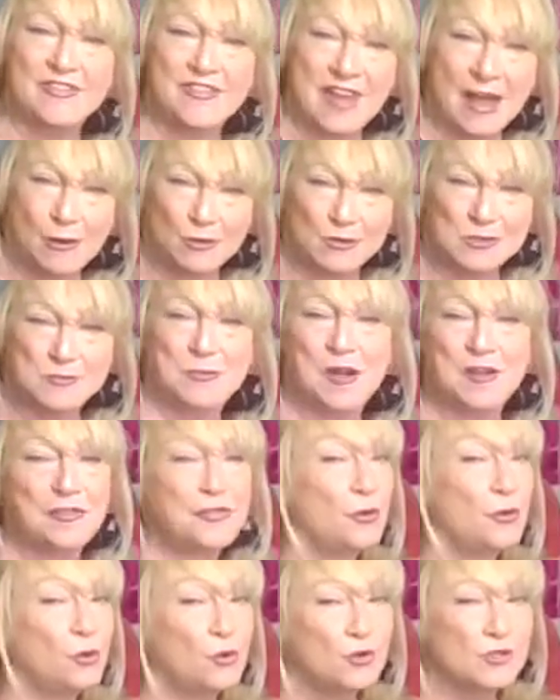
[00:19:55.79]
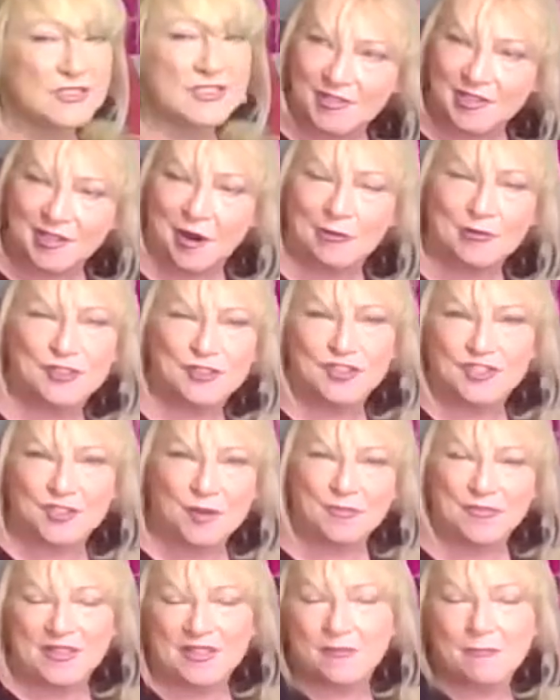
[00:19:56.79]
That was my thought. You know, it's just
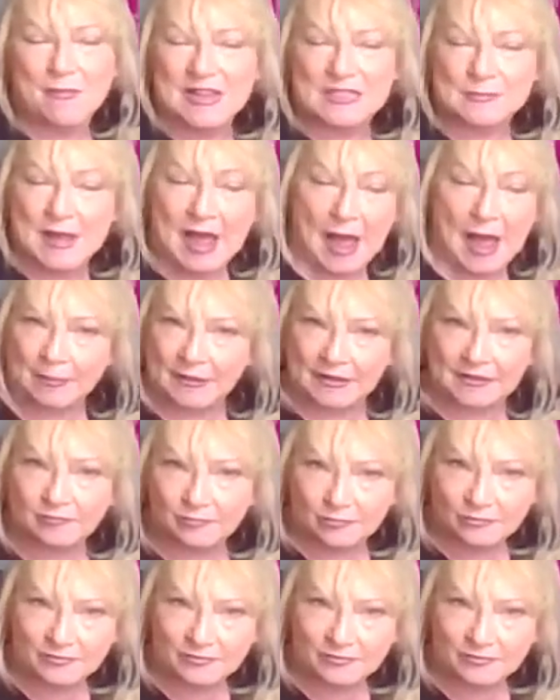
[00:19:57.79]
something that makes me happy.